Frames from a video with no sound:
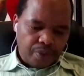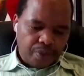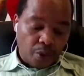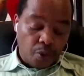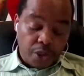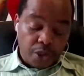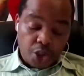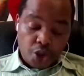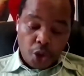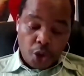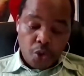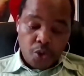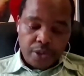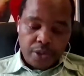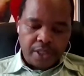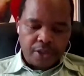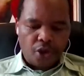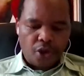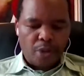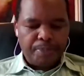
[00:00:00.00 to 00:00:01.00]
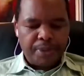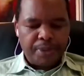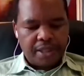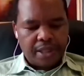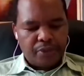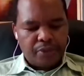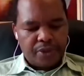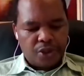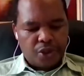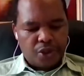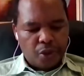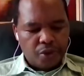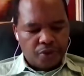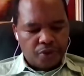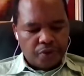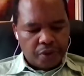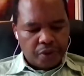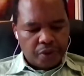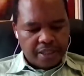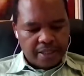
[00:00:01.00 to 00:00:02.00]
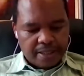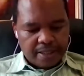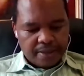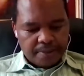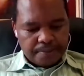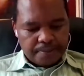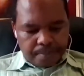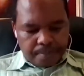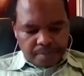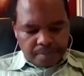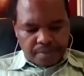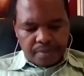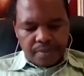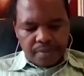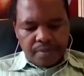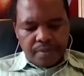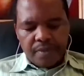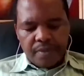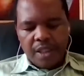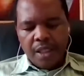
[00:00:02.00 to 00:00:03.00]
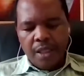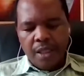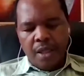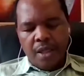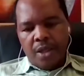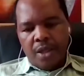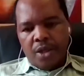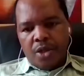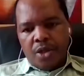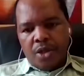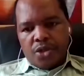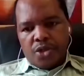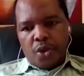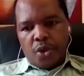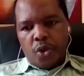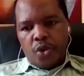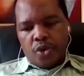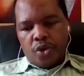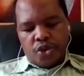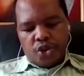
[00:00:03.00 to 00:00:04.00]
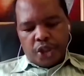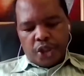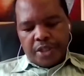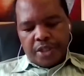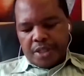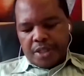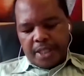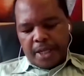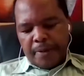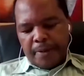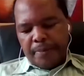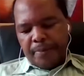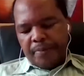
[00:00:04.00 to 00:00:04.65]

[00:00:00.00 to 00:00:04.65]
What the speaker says: We chose the topic that we chose for this. So just